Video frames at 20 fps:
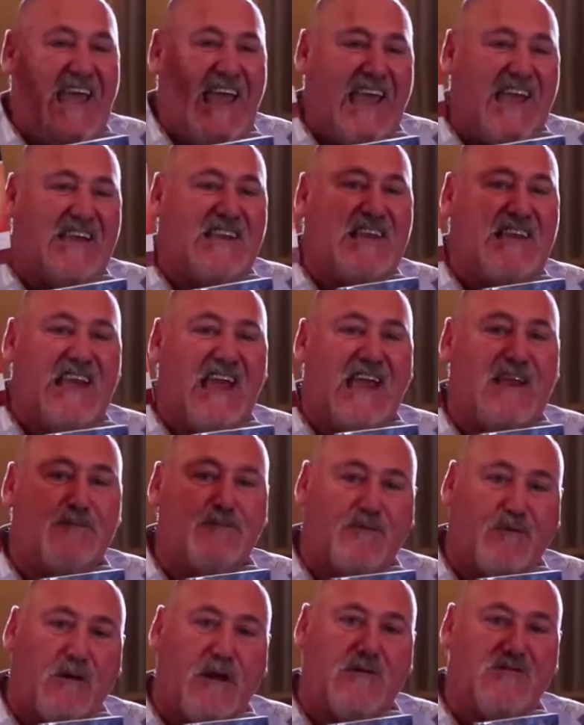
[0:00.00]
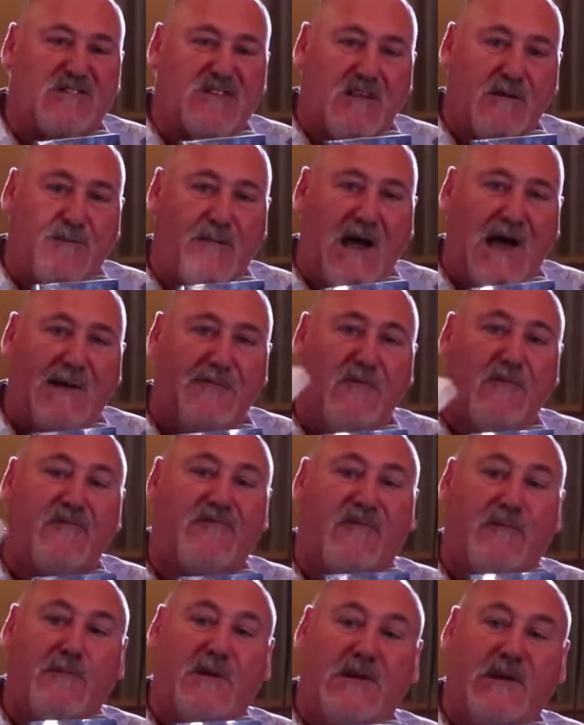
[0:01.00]
88 prayers of the
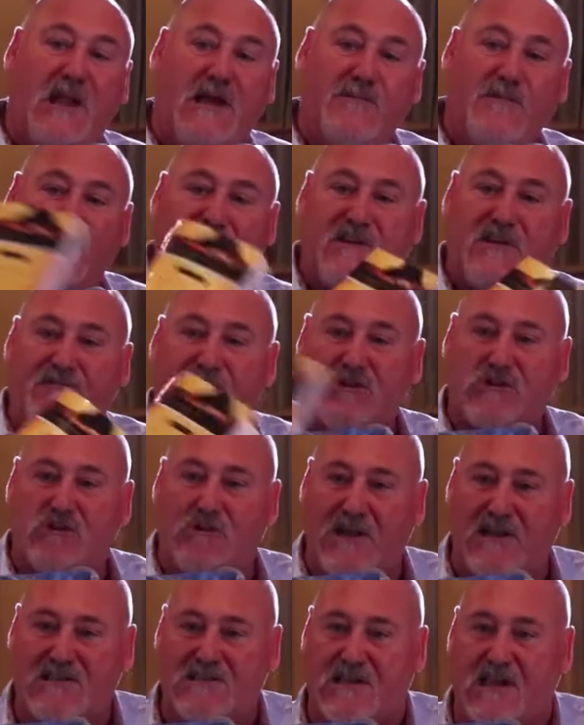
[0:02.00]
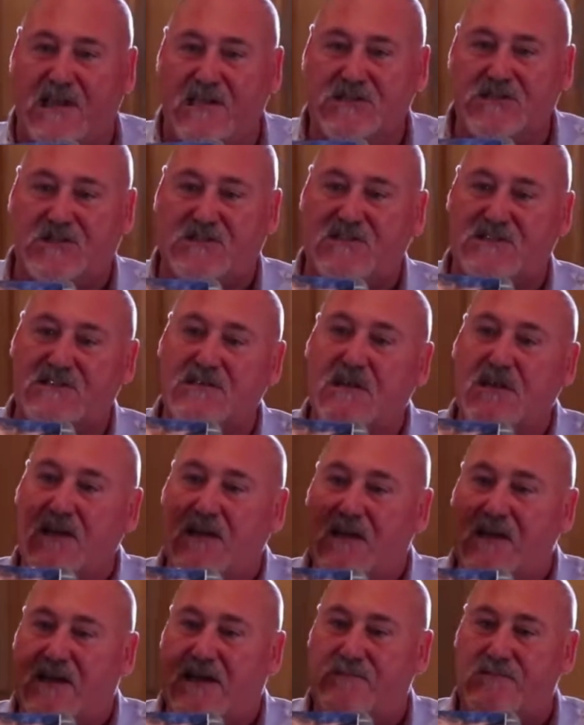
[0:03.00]
Bible from a number of different translations,
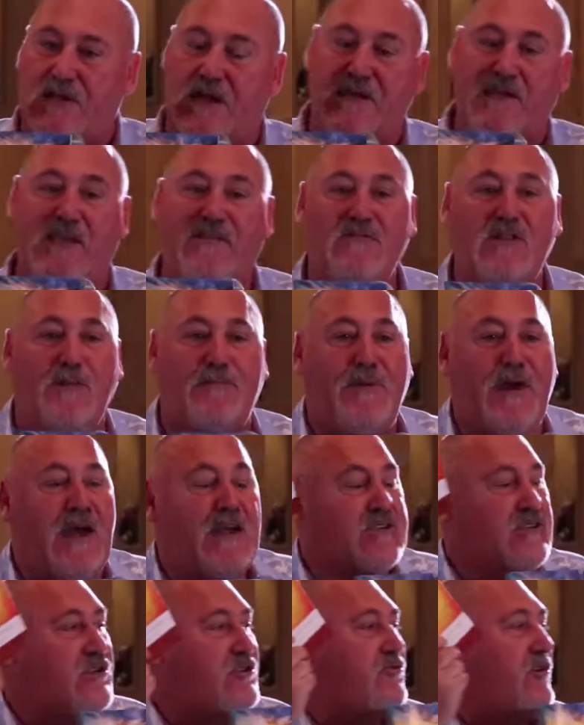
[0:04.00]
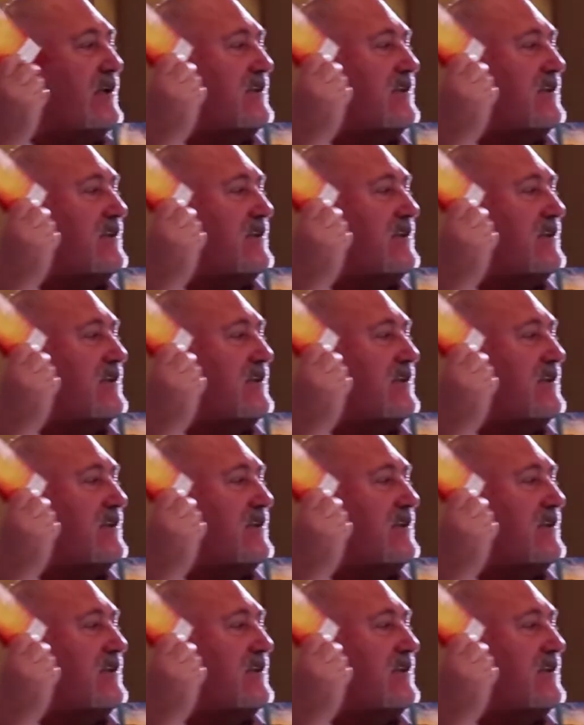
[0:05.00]
uh, uh, even the Passion